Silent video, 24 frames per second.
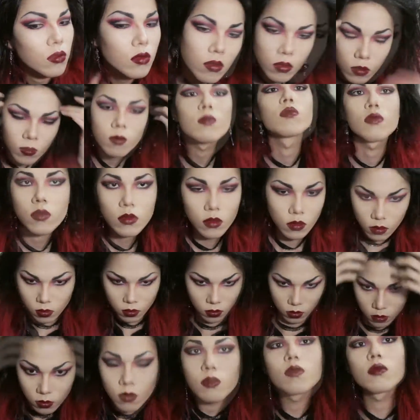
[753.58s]
Just
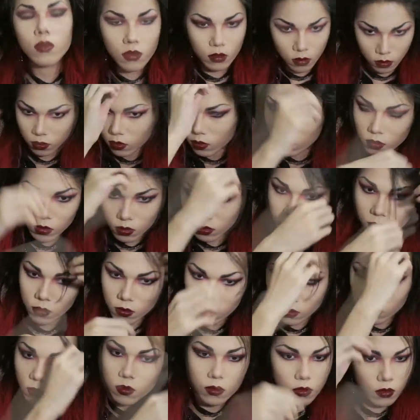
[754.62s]
fixing the shape.
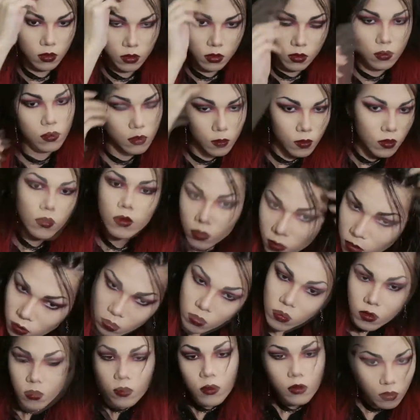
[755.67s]

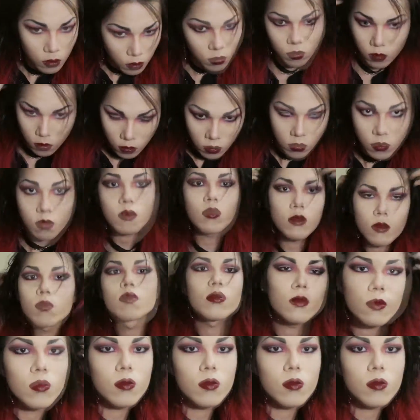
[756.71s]
A hair after tea